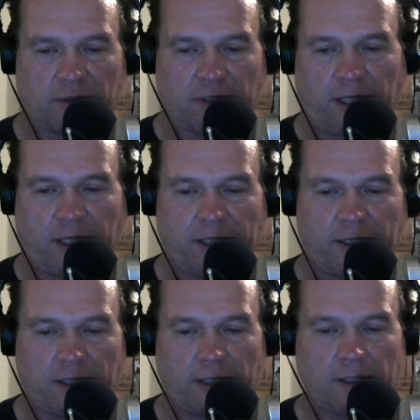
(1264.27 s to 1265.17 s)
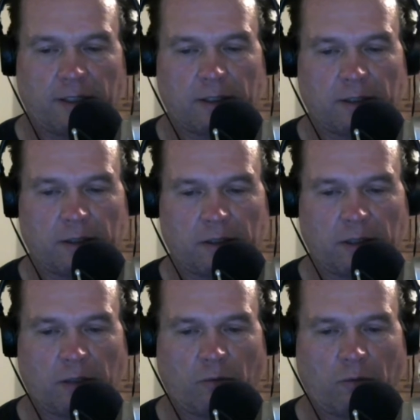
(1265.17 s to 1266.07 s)
Really?
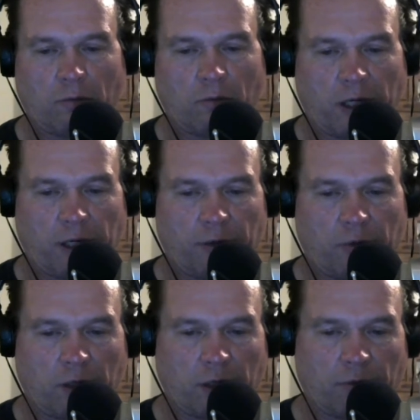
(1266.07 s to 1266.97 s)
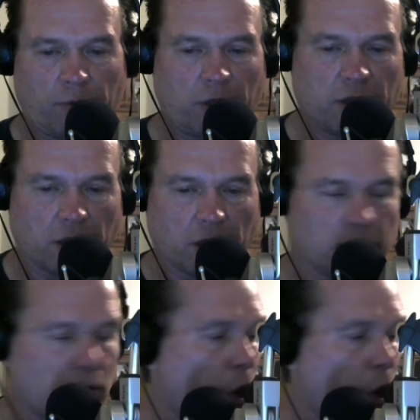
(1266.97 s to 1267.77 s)
Then why are you running for president?